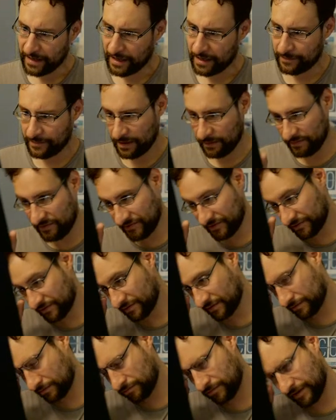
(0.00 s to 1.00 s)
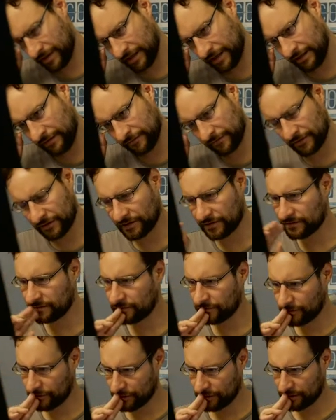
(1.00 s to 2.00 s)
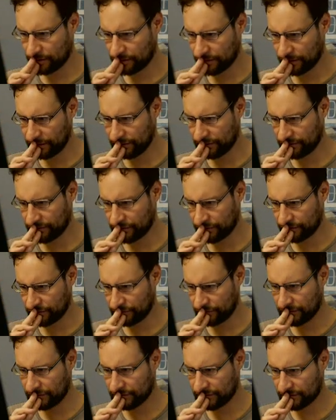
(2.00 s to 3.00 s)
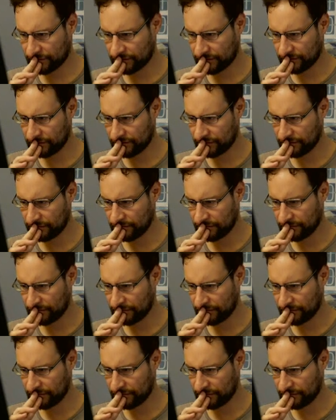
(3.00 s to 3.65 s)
Maybe this is why env doesn't work. Interesting.